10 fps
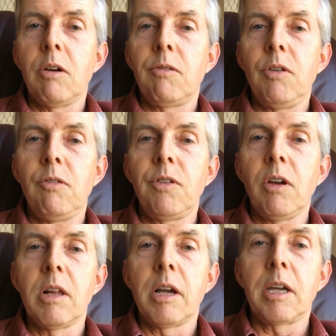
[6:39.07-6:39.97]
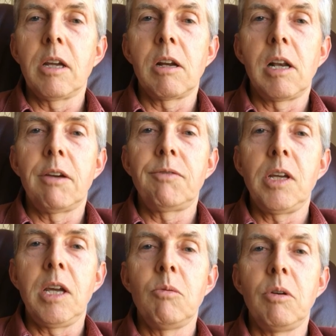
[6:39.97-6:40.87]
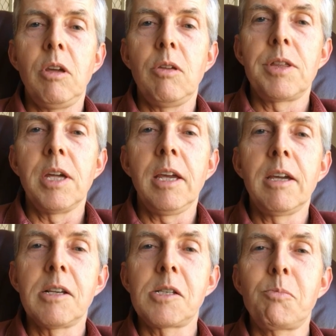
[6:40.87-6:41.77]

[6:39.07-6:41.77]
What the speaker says: if you feel like it. I'd love to hear what you think.